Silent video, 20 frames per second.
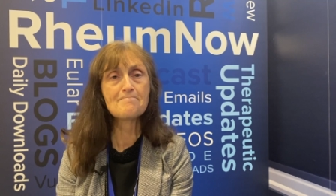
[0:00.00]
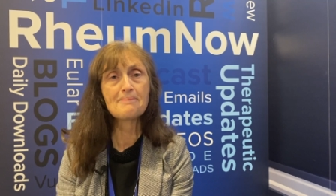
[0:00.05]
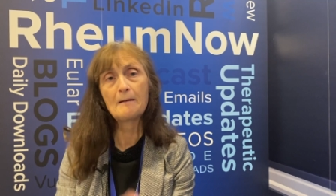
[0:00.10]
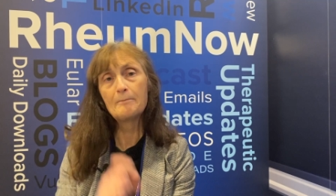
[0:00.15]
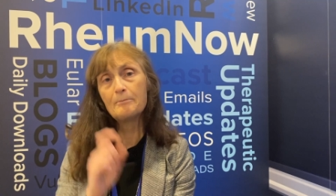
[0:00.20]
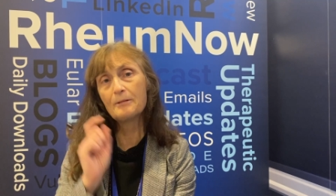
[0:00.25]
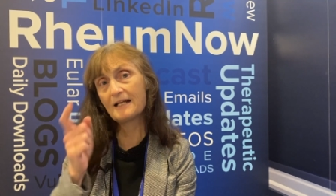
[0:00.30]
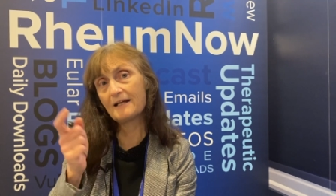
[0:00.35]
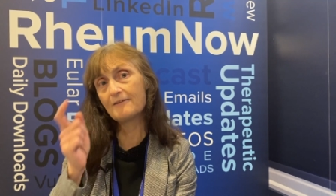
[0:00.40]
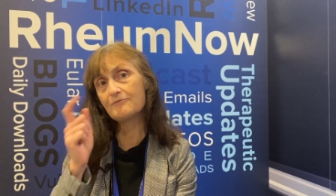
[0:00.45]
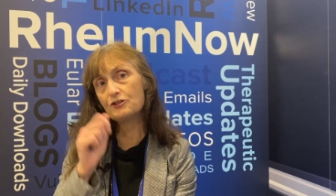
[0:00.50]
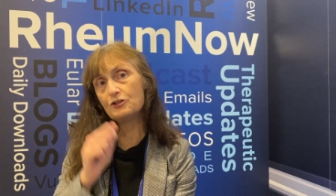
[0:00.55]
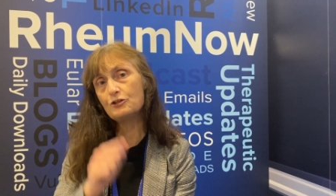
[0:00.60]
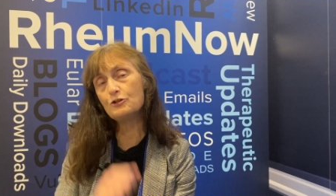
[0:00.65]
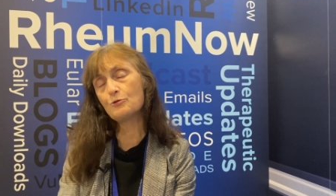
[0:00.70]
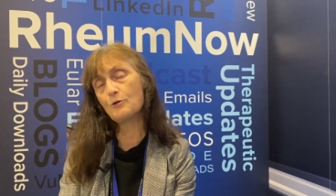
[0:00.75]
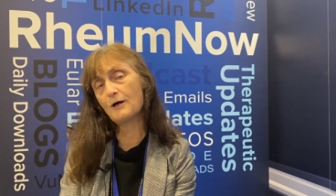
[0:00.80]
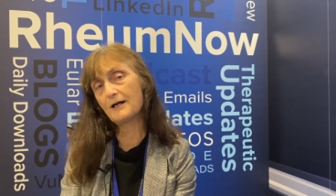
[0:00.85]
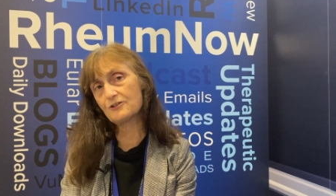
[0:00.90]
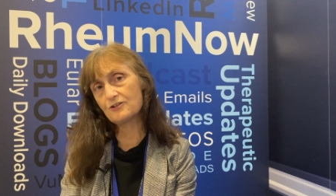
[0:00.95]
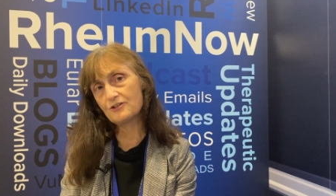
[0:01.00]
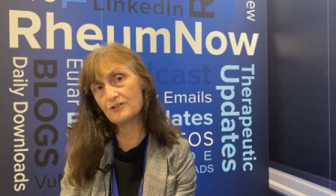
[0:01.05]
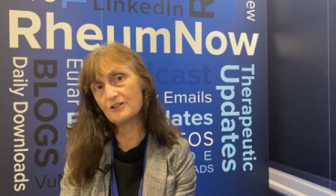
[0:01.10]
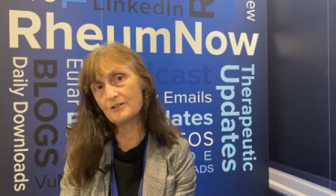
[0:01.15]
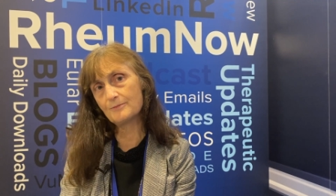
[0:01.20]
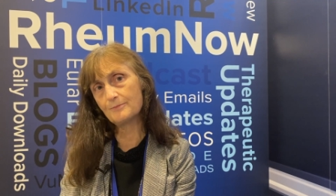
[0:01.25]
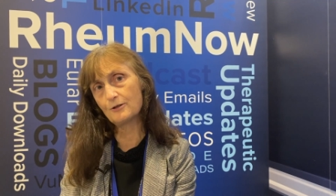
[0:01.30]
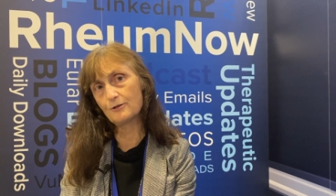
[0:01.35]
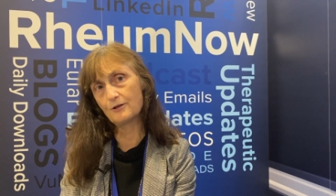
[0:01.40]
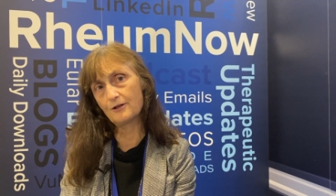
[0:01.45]
But I have two questions
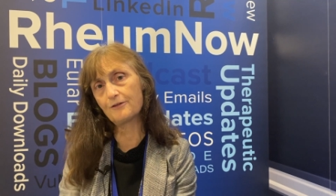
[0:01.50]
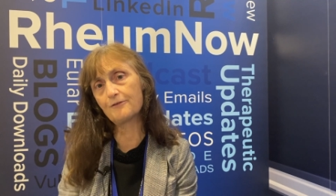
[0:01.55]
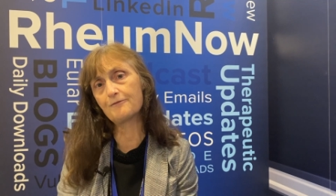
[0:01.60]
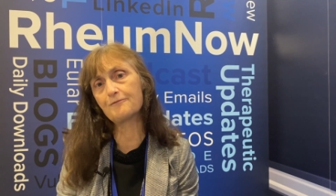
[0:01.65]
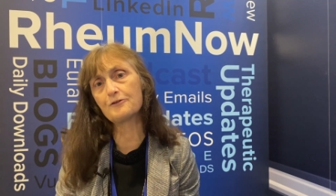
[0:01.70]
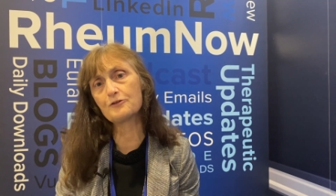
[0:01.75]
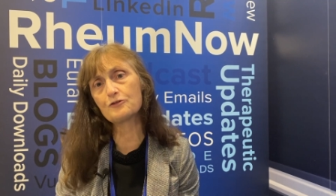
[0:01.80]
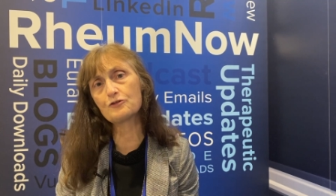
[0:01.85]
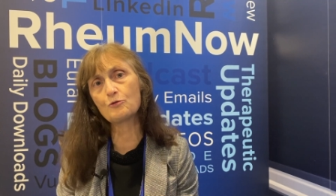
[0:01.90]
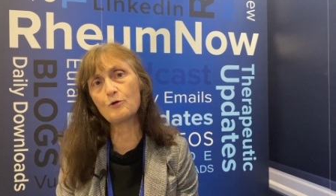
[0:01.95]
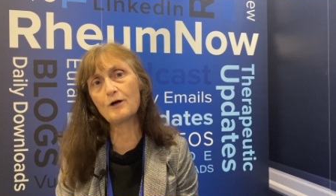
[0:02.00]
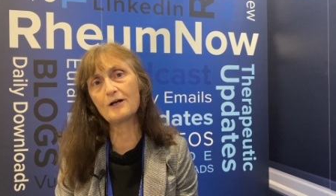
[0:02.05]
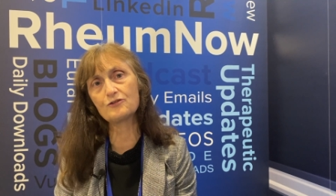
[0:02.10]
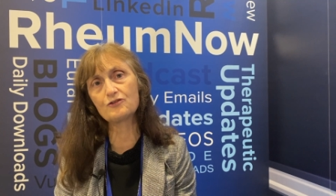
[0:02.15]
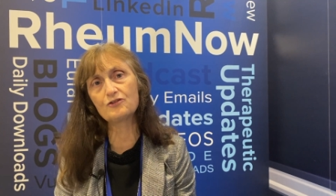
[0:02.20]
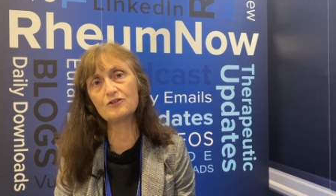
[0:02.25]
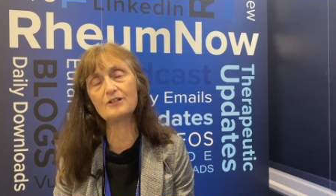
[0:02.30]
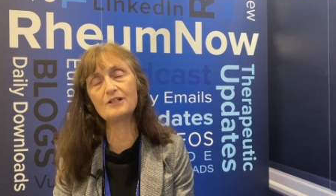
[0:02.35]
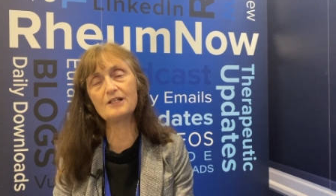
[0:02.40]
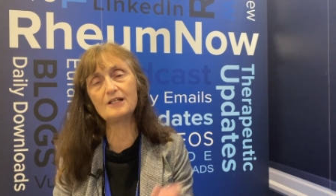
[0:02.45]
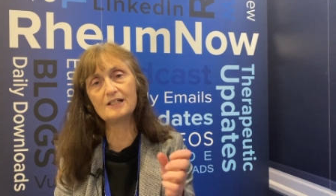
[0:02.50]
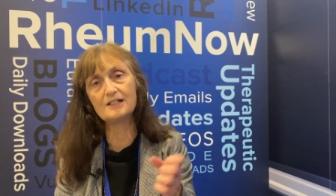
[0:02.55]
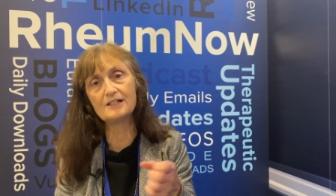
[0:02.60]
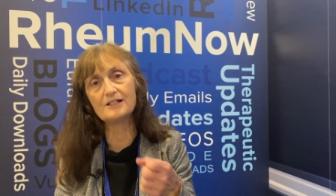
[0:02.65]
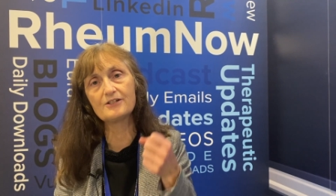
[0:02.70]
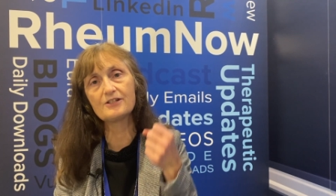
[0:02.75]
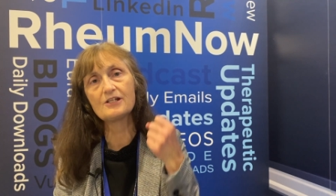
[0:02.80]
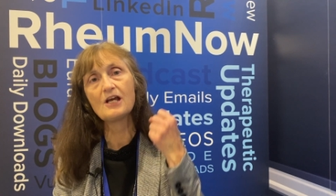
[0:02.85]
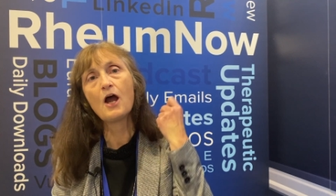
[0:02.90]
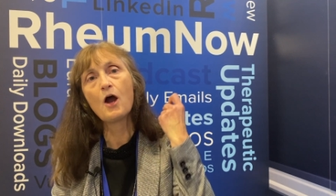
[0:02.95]
about it. The first question
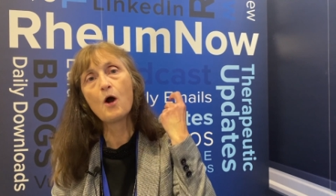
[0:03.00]
is